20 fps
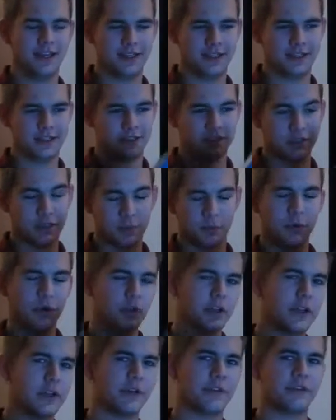is you're going to
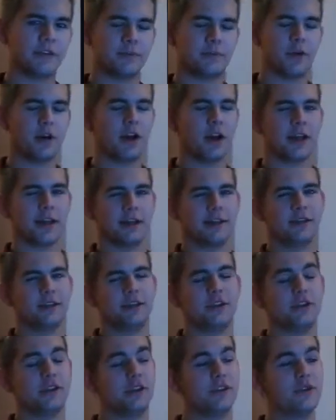pull it out of your pocket,
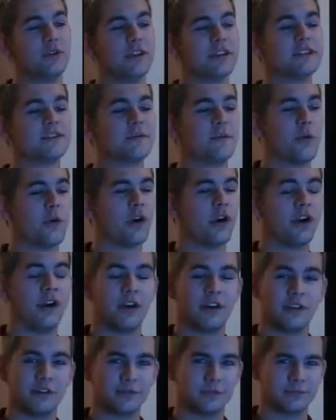and you can do this for
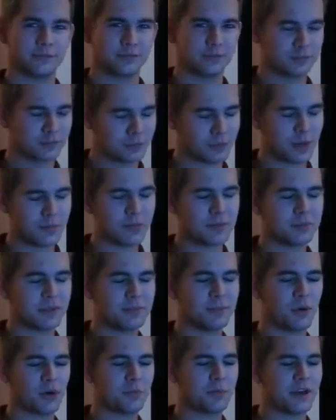probably
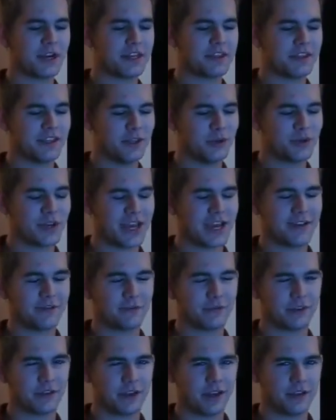more money than you can
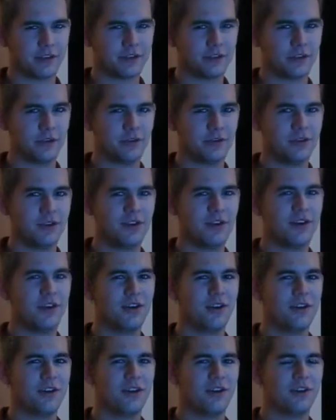for the other two,
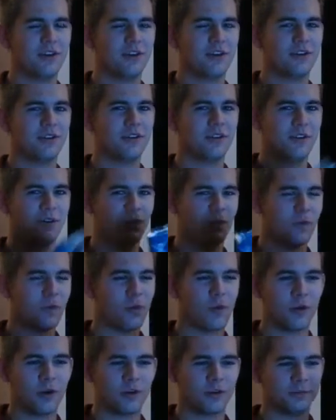
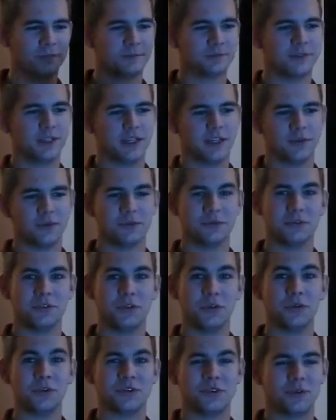or, you know,
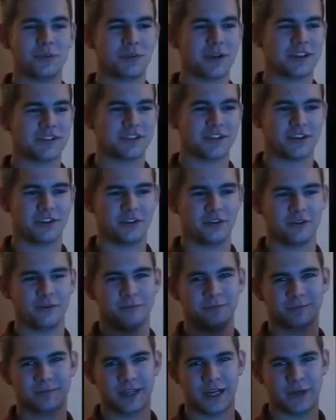do it to impress a girl
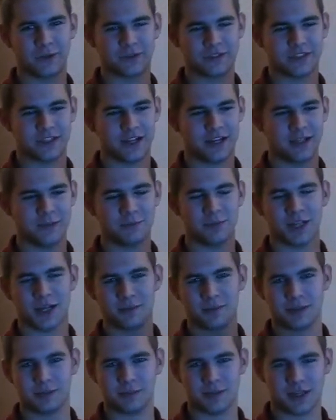outside, blah
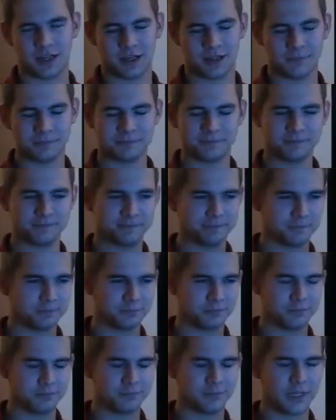blah blah.
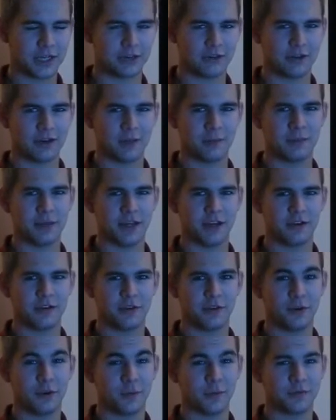Pick her up, take her
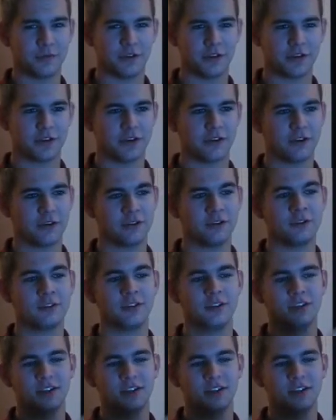home. If you're a girl,